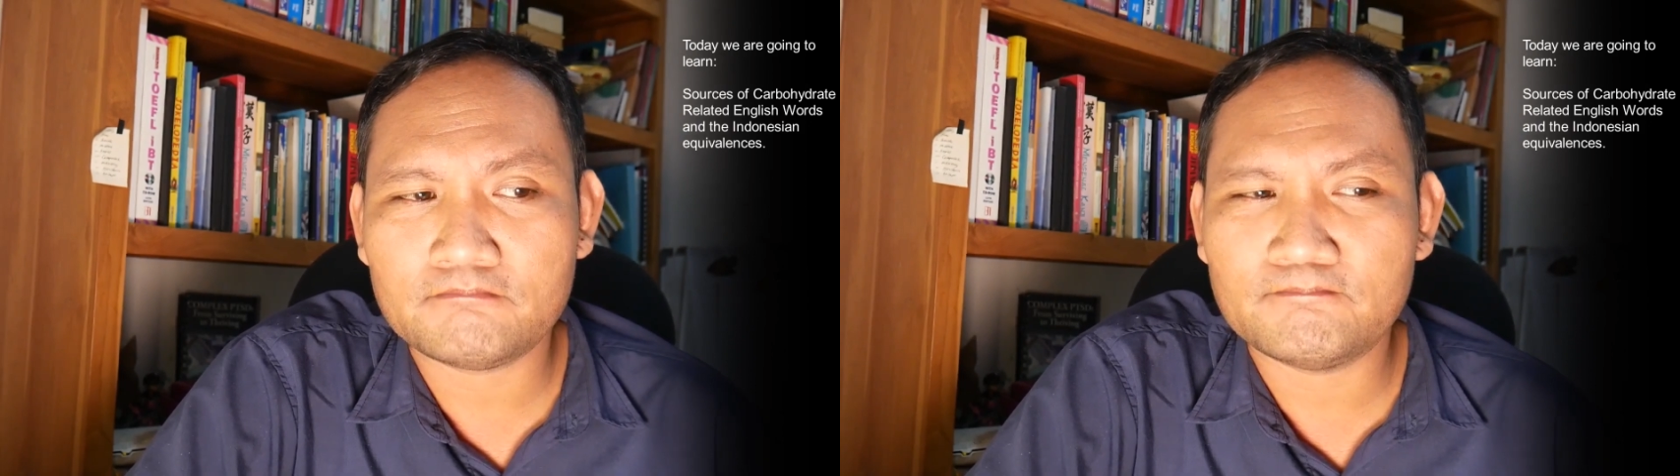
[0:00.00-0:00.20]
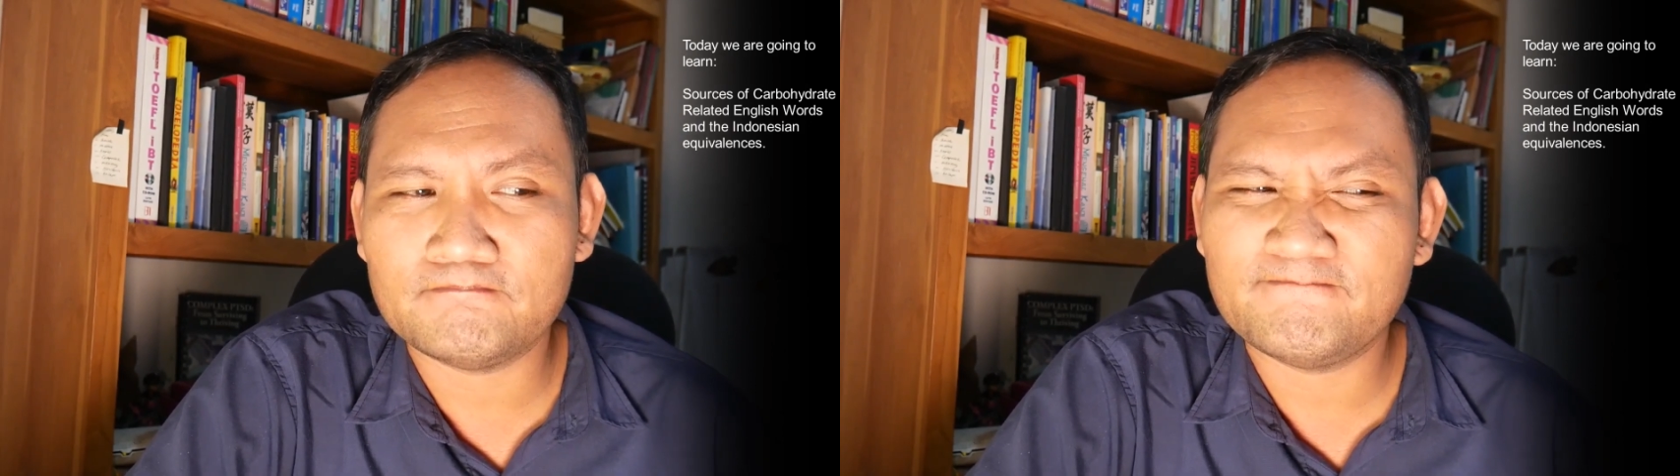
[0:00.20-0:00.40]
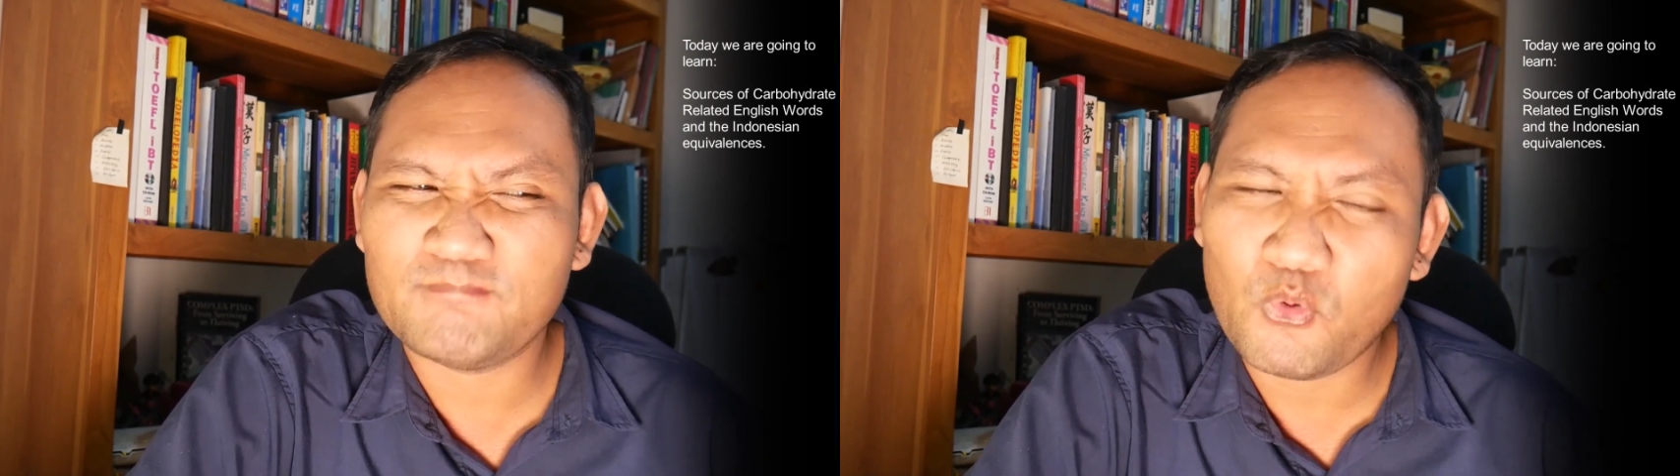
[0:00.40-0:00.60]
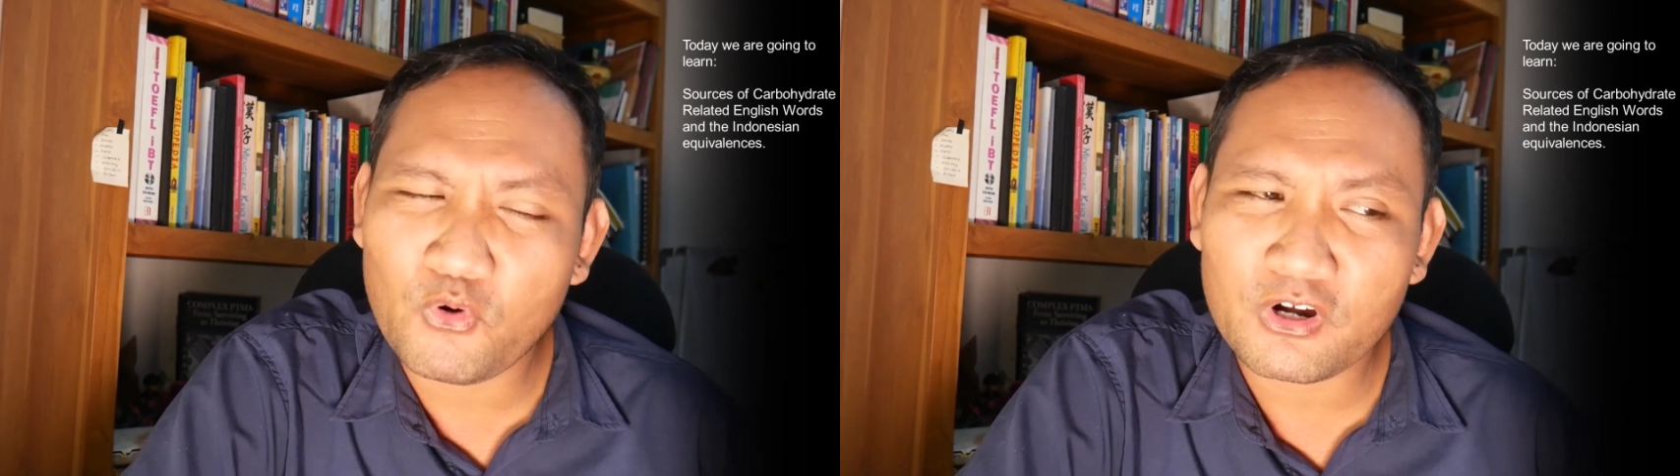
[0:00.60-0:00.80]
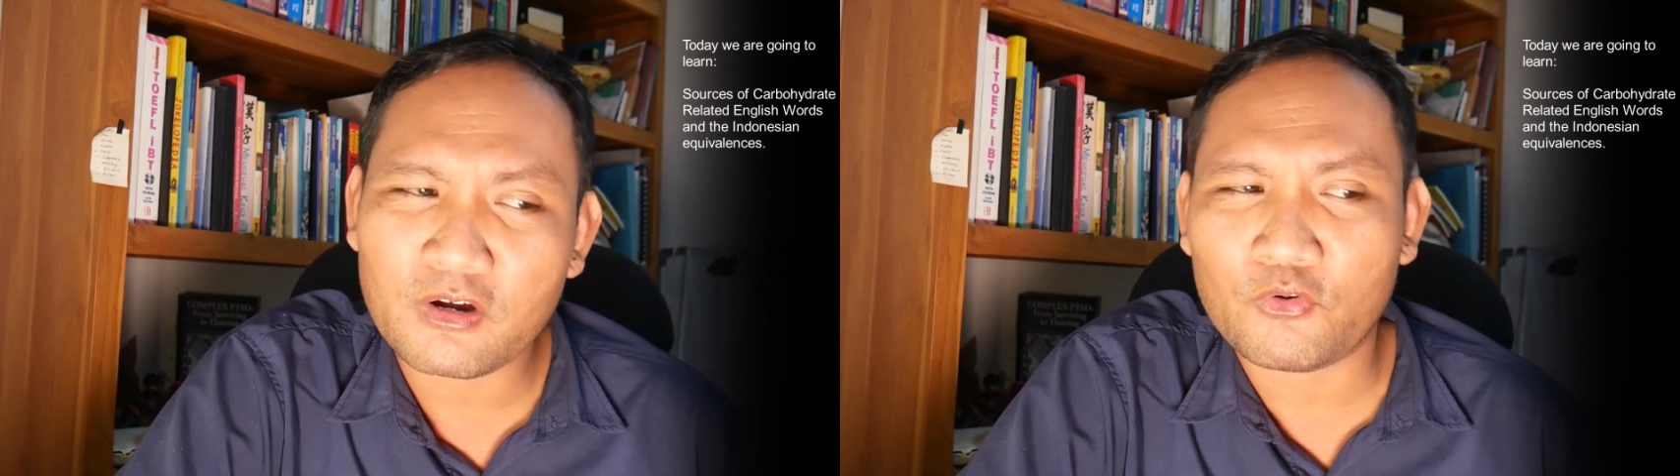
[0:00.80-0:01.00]

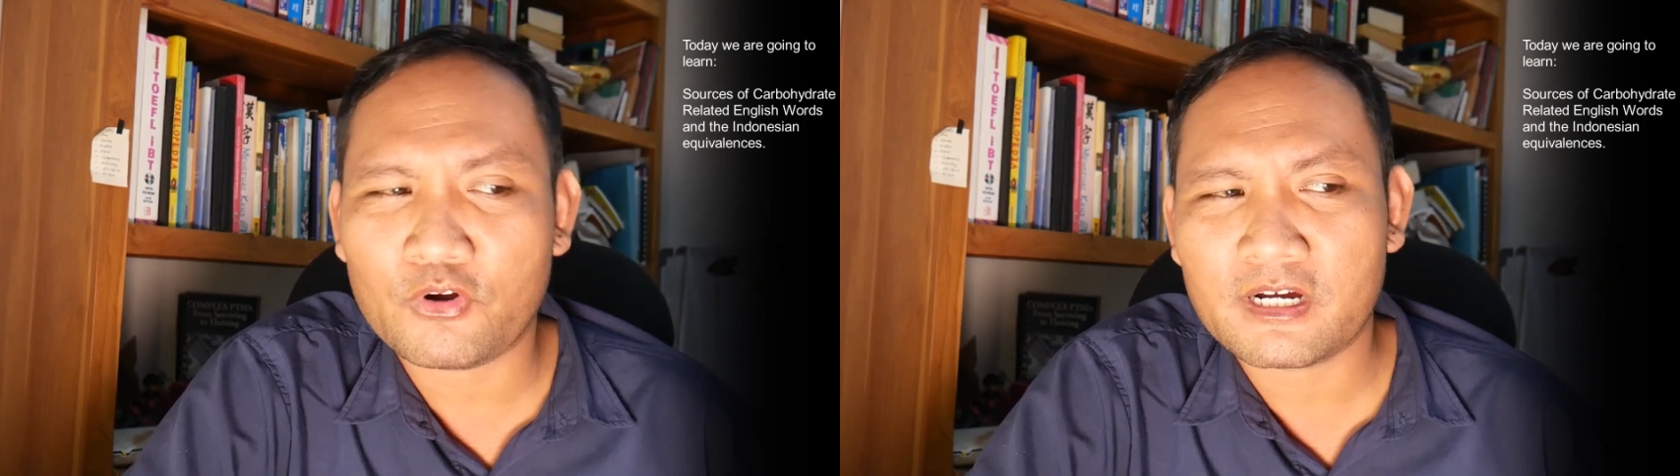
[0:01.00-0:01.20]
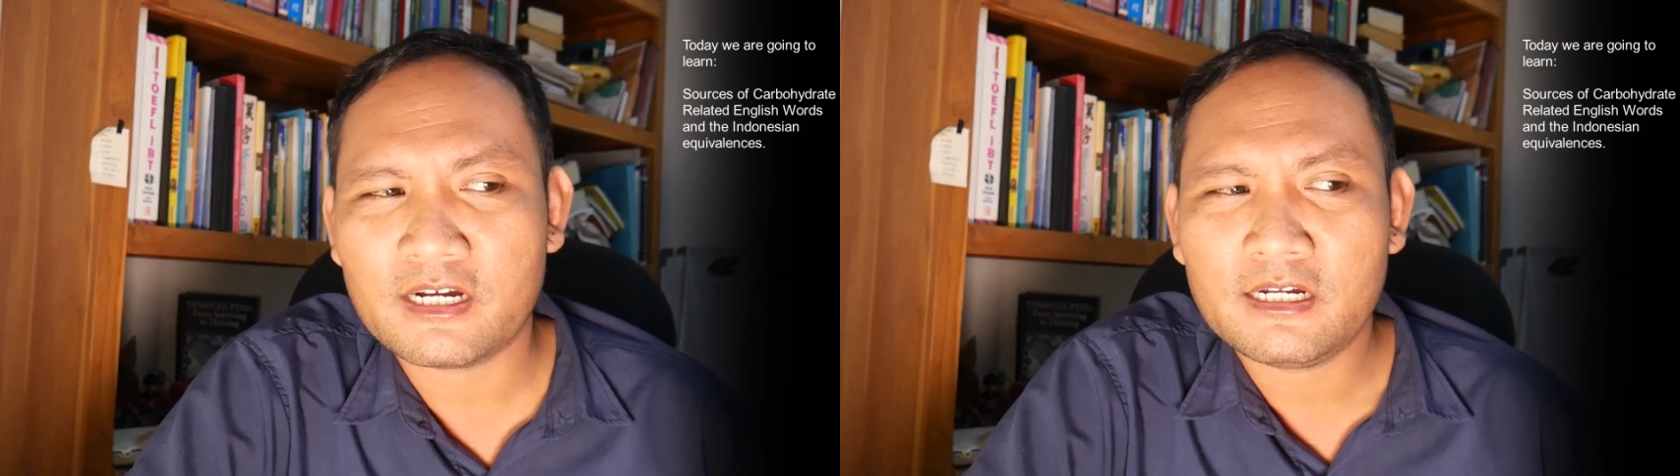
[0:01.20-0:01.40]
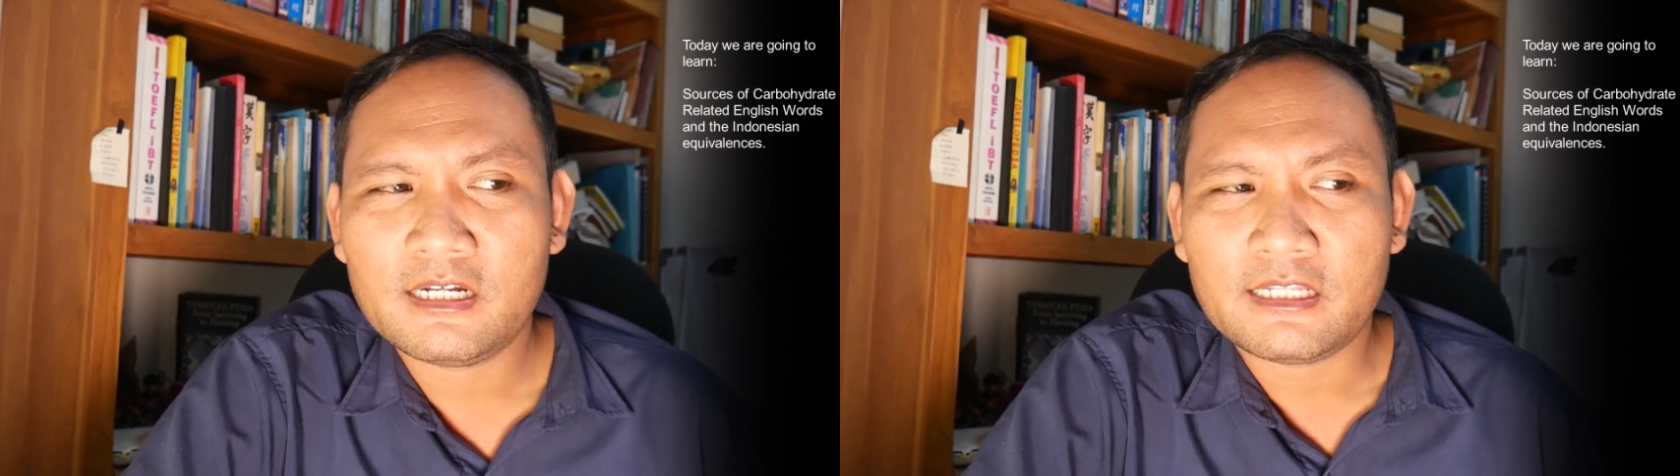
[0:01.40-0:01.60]
more, or